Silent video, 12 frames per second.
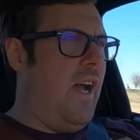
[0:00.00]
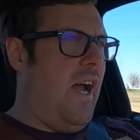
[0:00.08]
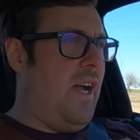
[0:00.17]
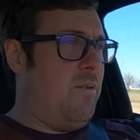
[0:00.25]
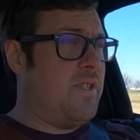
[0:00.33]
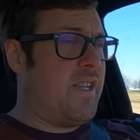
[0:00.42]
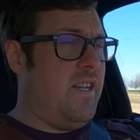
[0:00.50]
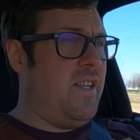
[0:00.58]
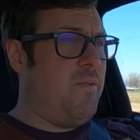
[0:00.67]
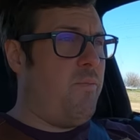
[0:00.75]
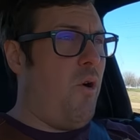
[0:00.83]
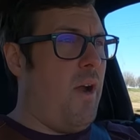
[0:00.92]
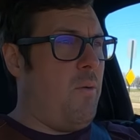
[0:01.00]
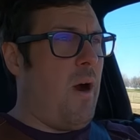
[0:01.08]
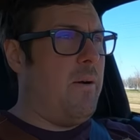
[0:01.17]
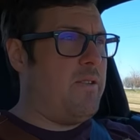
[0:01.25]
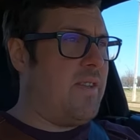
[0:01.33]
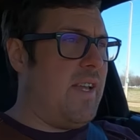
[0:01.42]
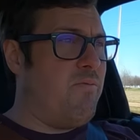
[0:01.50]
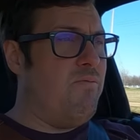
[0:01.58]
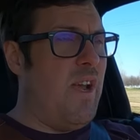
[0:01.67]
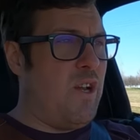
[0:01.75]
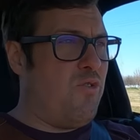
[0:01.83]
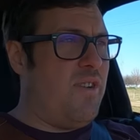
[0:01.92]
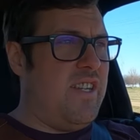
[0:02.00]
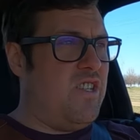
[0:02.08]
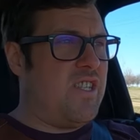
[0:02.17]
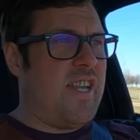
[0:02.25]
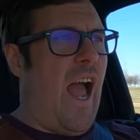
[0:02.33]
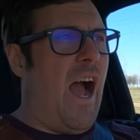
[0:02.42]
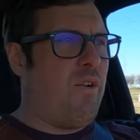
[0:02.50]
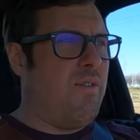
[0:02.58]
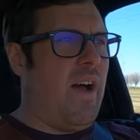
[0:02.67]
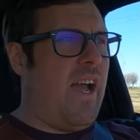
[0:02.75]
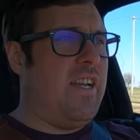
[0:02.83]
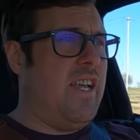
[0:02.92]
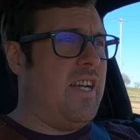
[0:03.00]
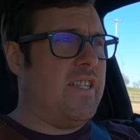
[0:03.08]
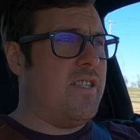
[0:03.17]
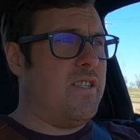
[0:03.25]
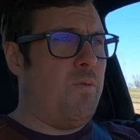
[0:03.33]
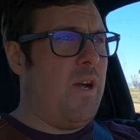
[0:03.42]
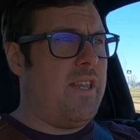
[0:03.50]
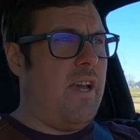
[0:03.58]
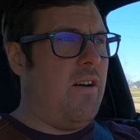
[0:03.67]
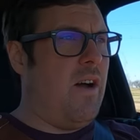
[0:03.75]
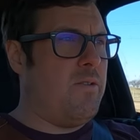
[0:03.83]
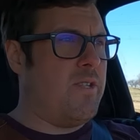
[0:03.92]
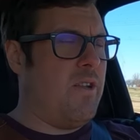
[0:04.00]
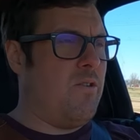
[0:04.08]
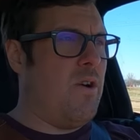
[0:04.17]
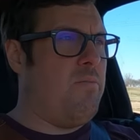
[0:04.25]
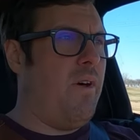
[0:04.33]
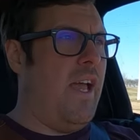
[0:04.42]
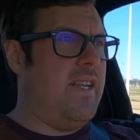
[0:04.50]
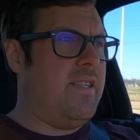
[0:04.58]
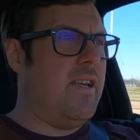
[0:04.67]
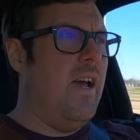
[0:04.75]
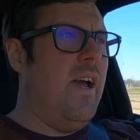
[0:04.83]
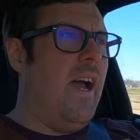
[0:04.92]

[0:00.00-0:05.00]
And was getting to the point where I was like literally just out of ideas as to what the hell I was gonna replace.